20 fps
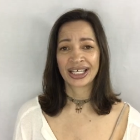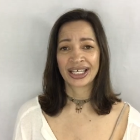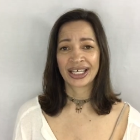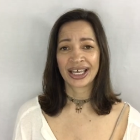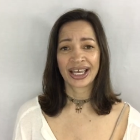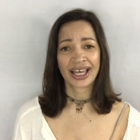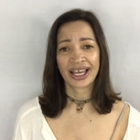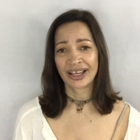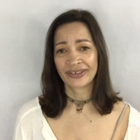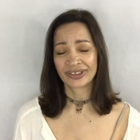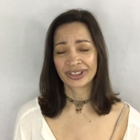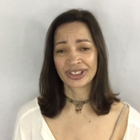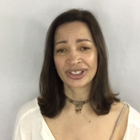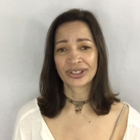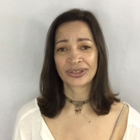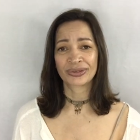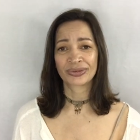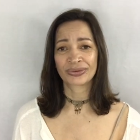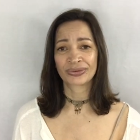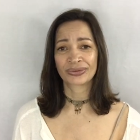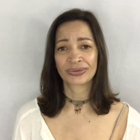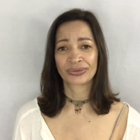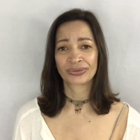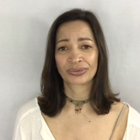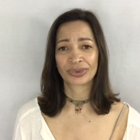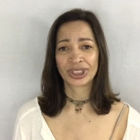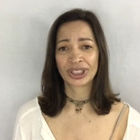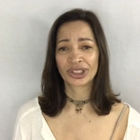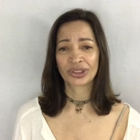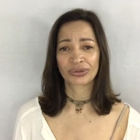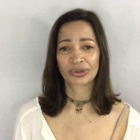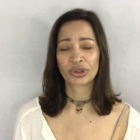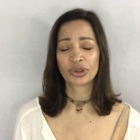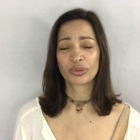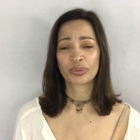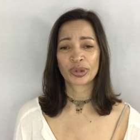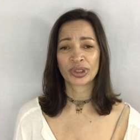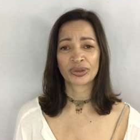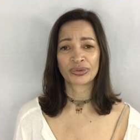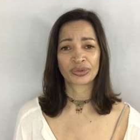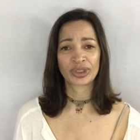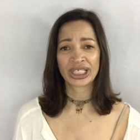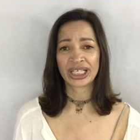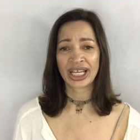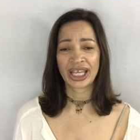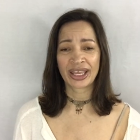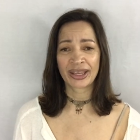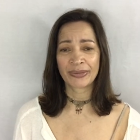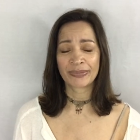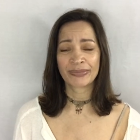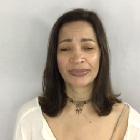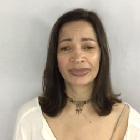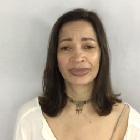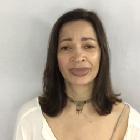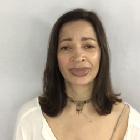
having to regroup and rename.